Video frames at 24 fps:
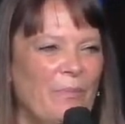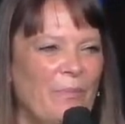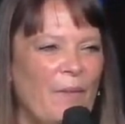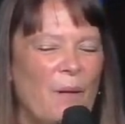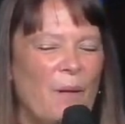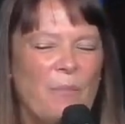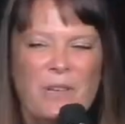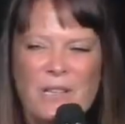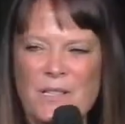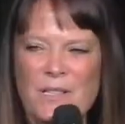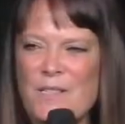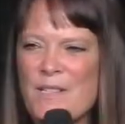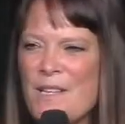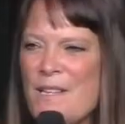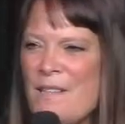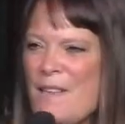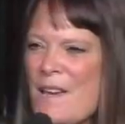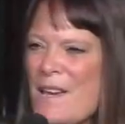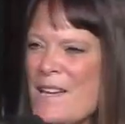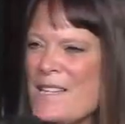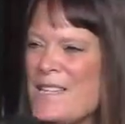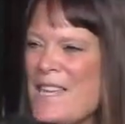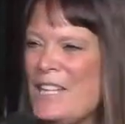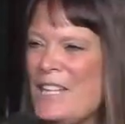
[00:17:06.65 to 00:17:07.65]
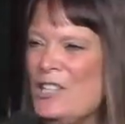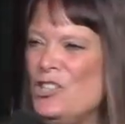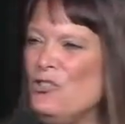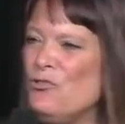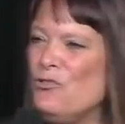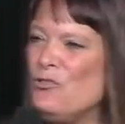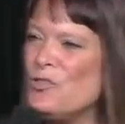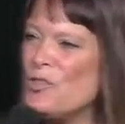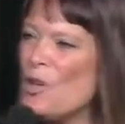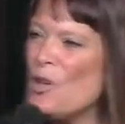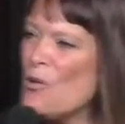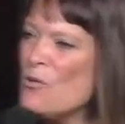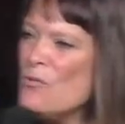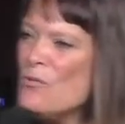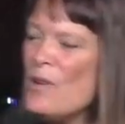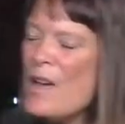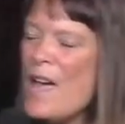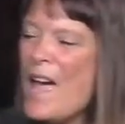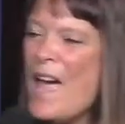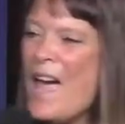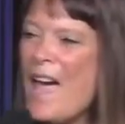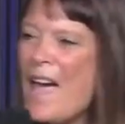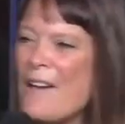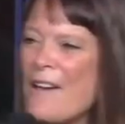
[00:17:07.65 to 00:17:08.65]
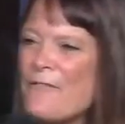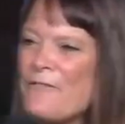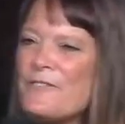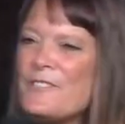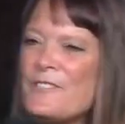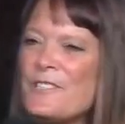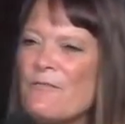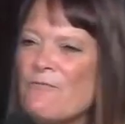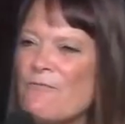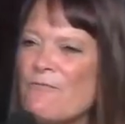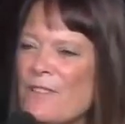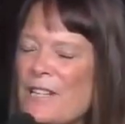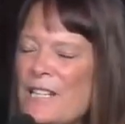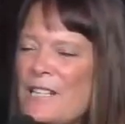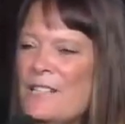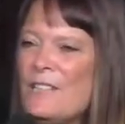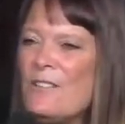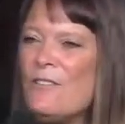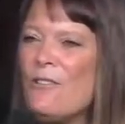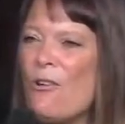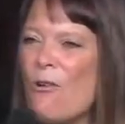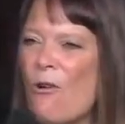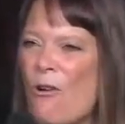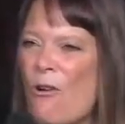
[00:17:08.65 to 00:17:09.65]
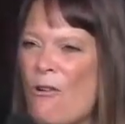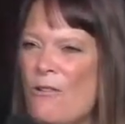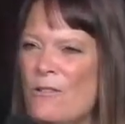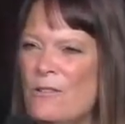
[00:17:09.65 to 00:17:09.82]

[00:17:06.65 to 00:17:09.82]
I'm going to say that again. You don't have to read a lot